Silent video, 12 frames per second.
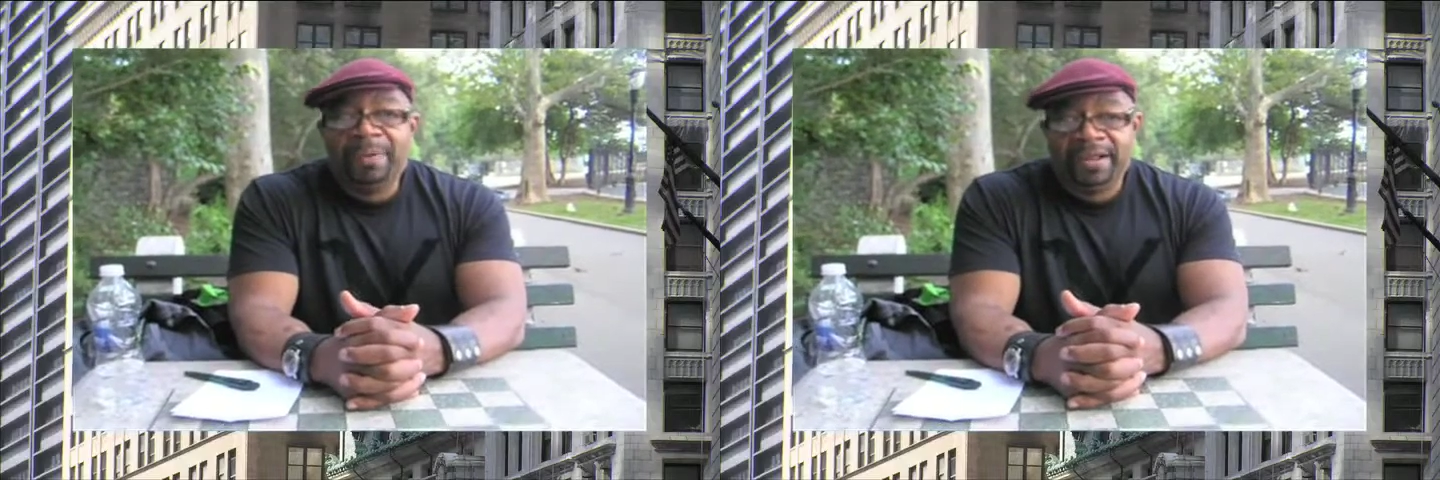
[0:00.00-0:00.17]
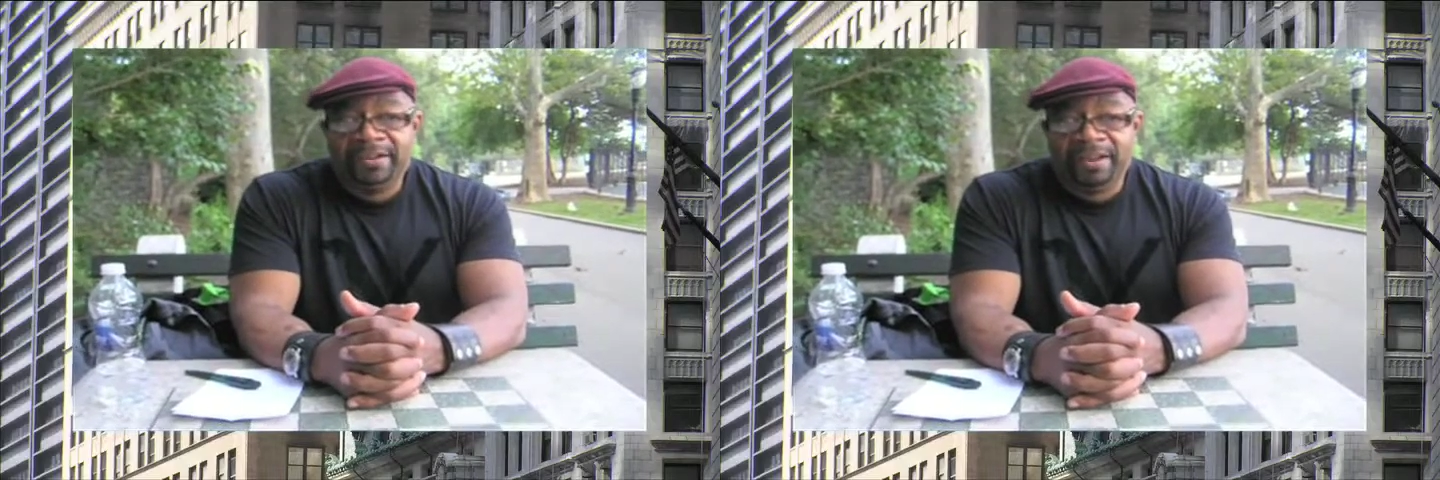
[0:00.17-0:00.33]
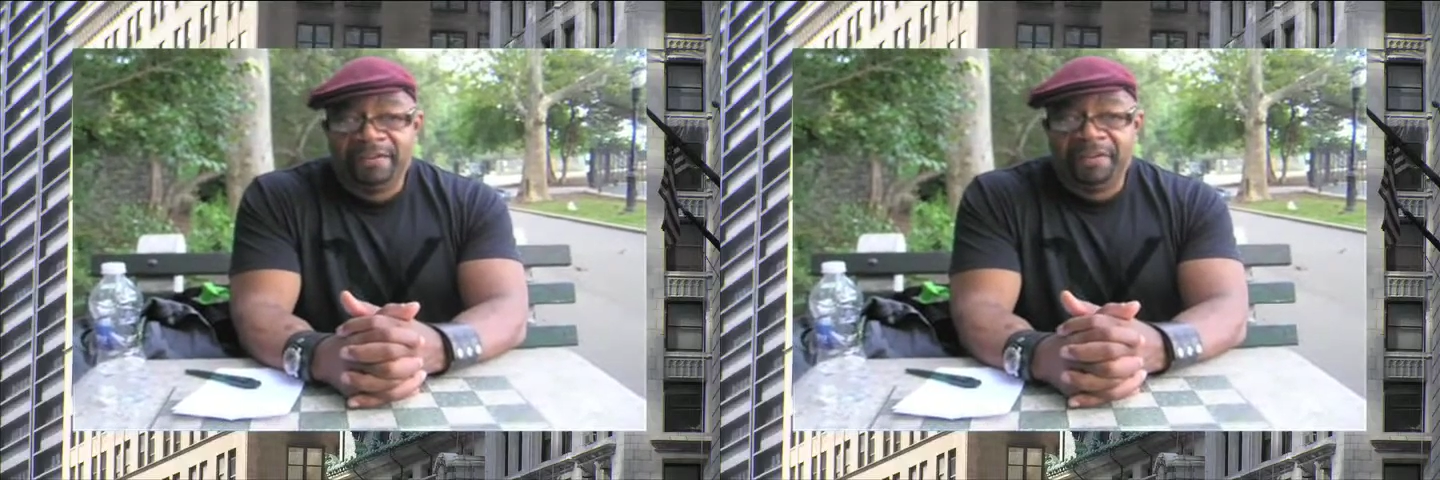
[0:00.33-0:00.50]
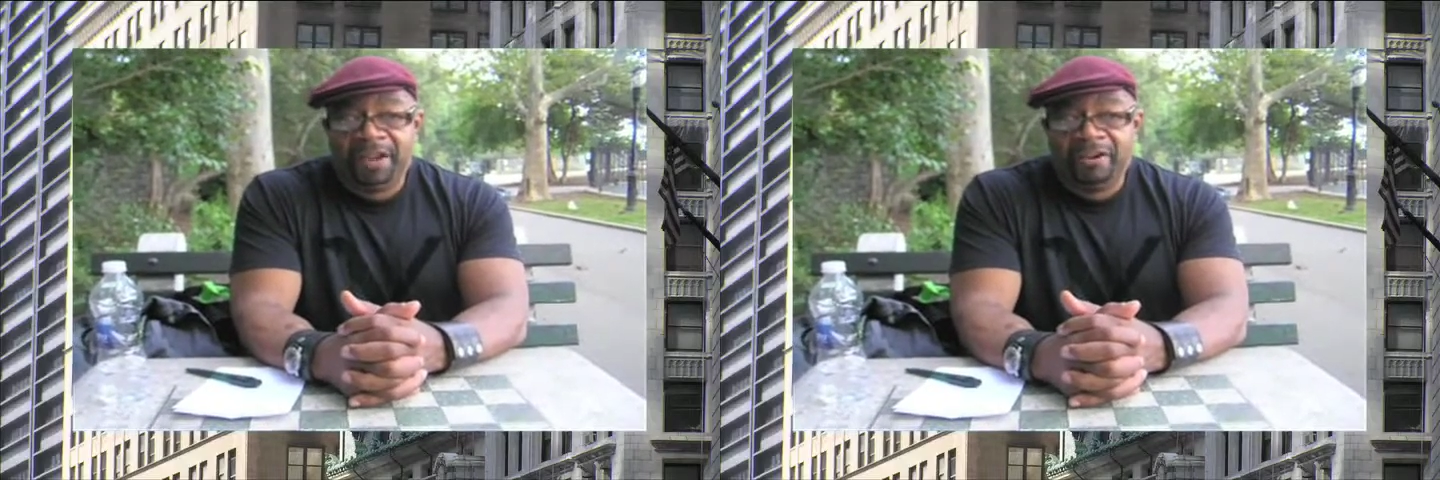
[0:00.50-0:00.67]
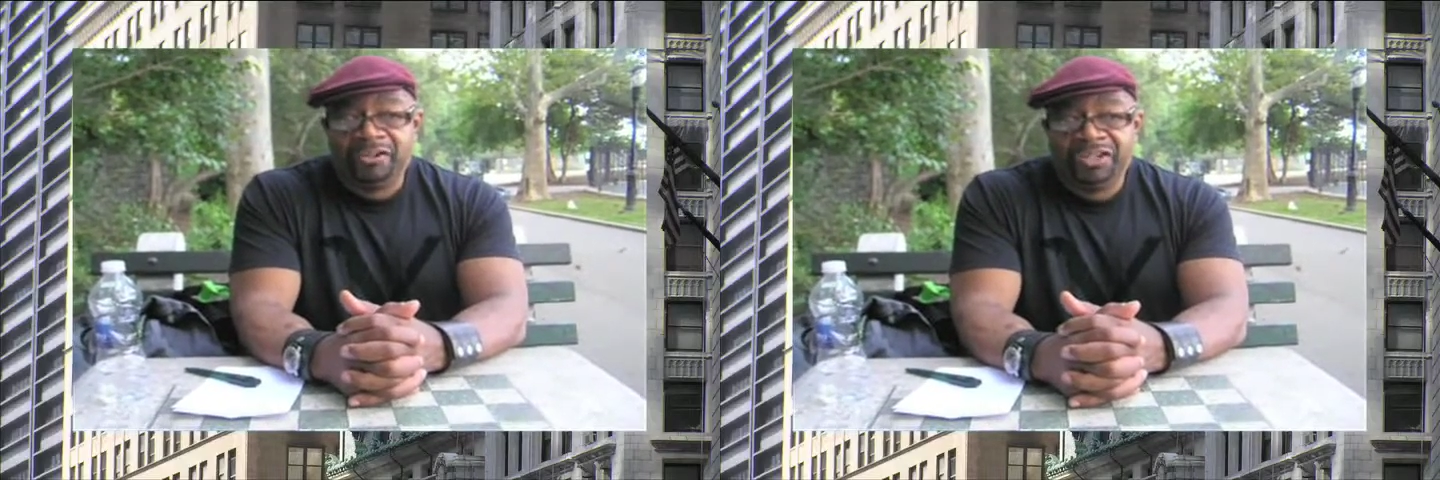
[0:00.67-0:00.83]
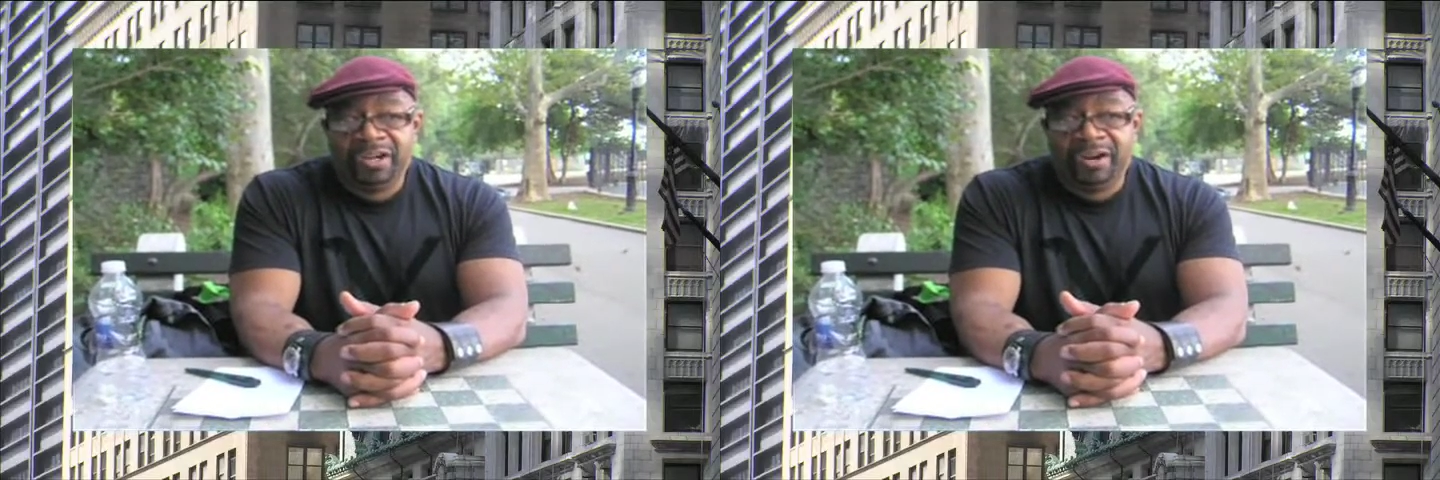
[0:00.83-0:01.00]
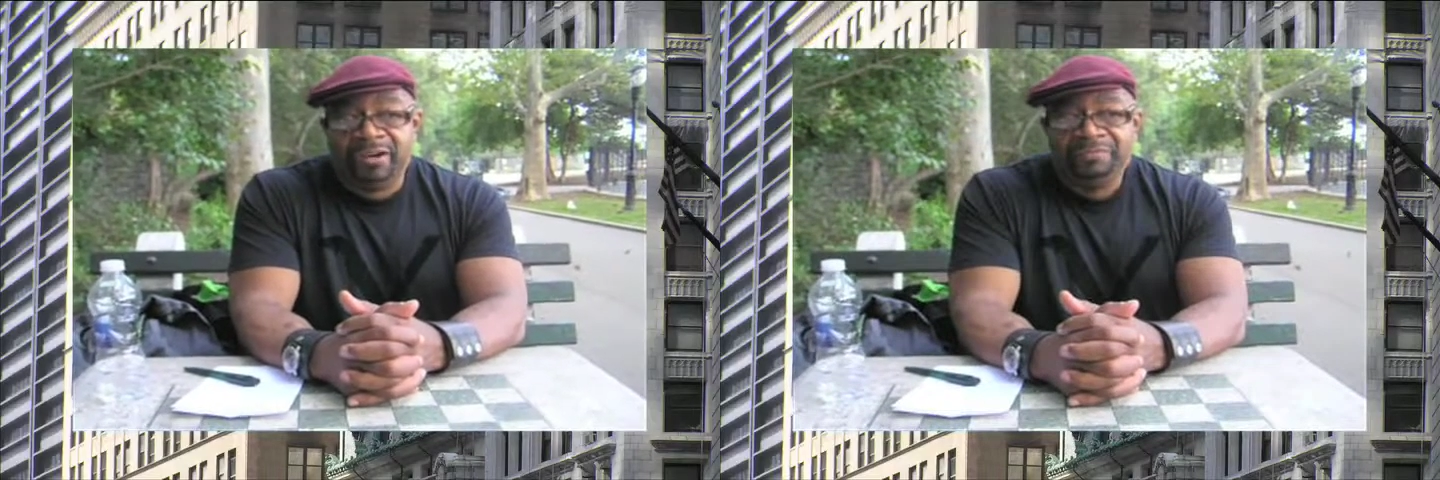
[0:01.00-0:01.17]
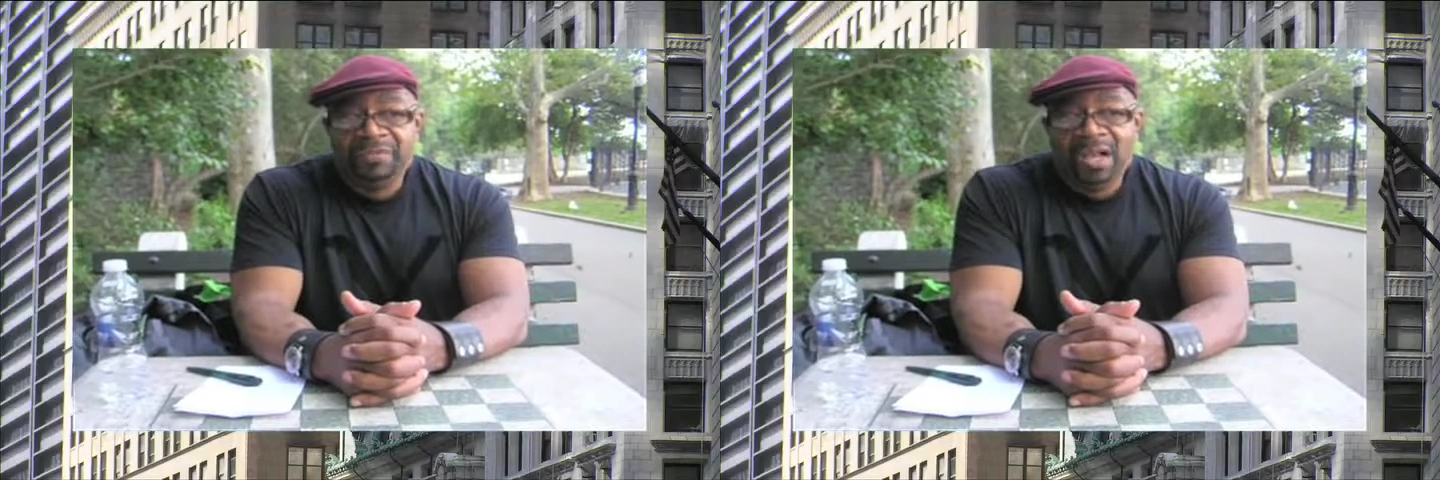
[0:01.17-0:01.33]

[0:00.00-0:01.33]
pay their fair share.